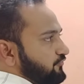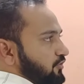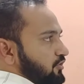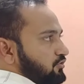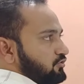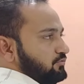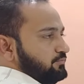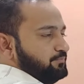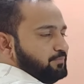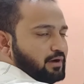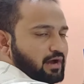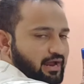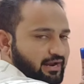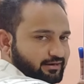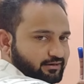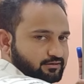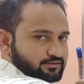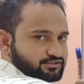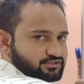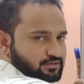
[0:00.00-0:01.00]
for loop
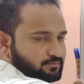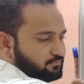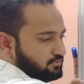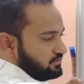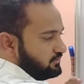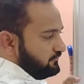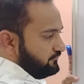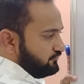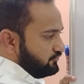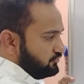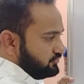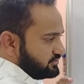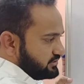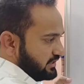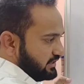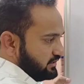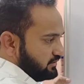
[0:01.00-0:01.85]
handles number of rows,